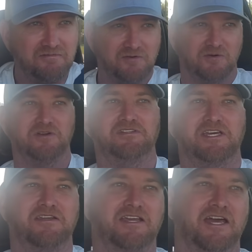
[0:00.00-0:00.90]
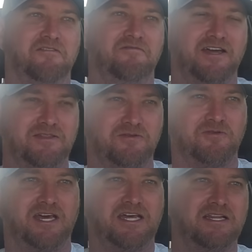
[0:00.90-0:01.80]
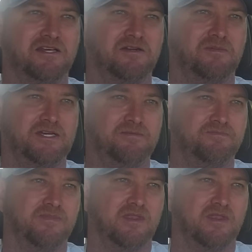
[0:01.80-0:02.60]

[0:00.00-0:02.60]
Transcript: Afterwards, had to kind of fight through that a little bit.